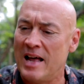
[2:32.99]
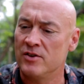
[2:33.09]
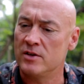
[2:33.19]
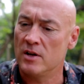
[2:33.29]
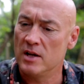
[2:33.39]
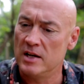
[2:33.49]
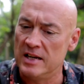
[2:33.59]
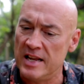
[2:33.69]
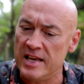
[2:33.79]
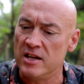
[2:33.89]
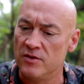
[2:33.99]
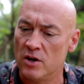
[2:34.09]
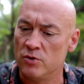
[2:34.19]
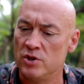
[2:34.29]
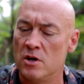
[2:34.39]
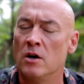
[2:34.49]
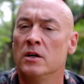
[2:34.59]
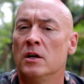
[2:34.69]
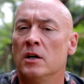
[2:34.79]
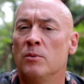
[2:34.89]
and lead those
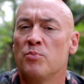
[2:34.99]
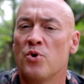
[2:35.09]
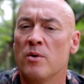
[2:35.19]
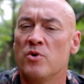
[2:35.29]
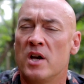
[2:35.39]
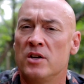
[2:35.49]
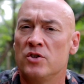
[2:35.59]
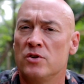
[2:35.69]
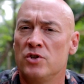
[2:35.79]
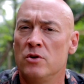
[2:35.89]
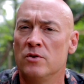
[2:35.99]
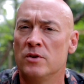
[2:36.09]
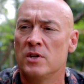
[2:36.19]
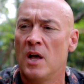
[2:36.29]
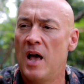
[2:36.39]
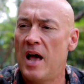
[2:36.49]
younger primary age students.